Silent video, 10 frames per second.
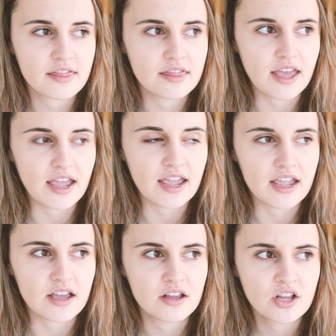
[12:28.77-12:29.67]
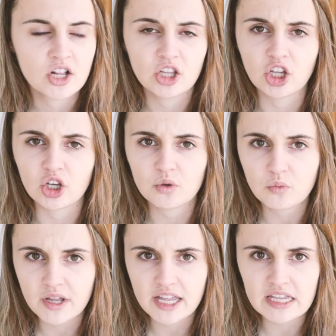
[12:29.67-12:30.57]
they
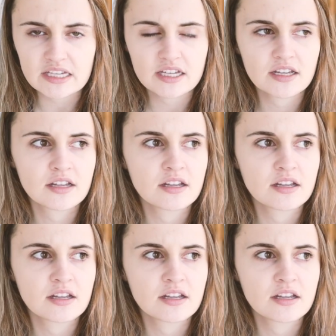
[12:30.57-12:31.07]
look weak,